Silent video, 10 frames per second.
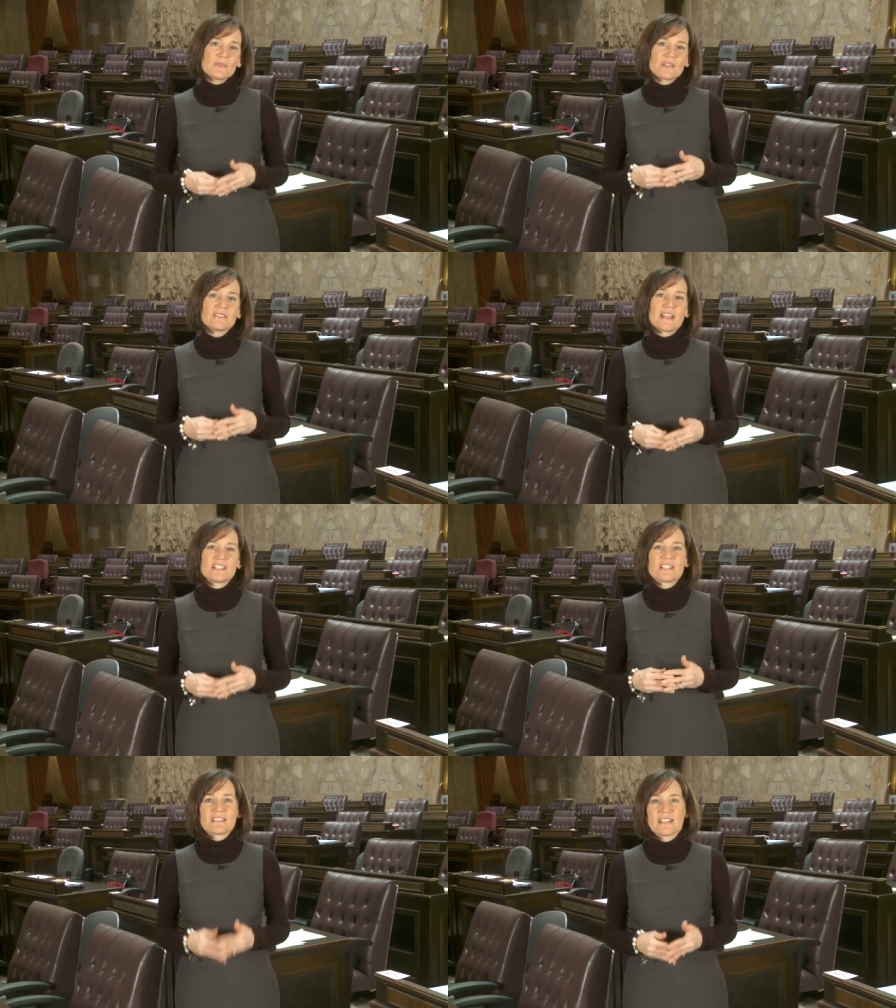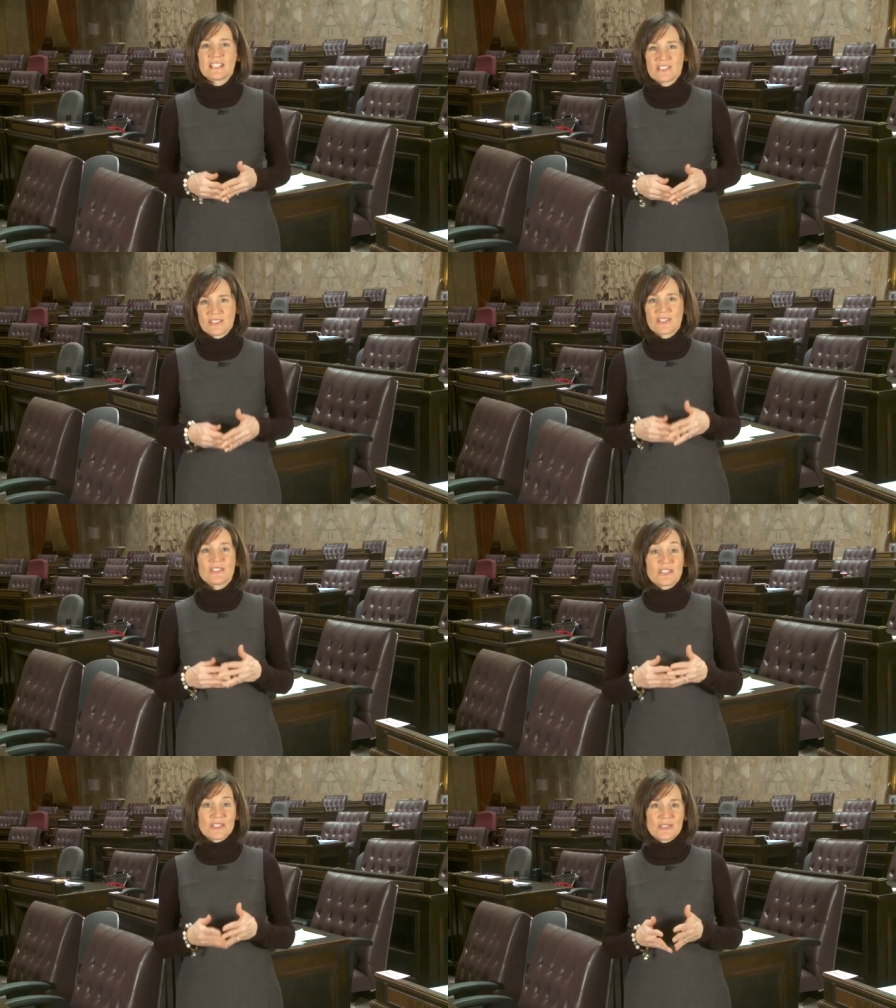to the legislature
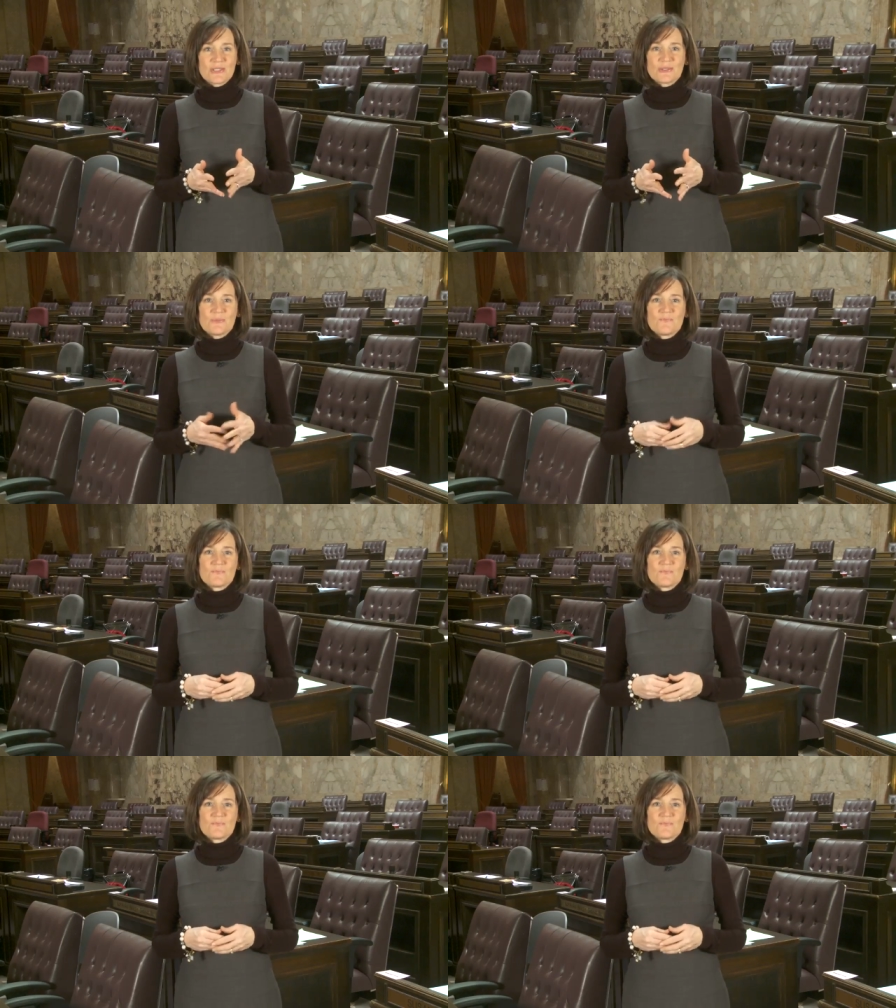to do.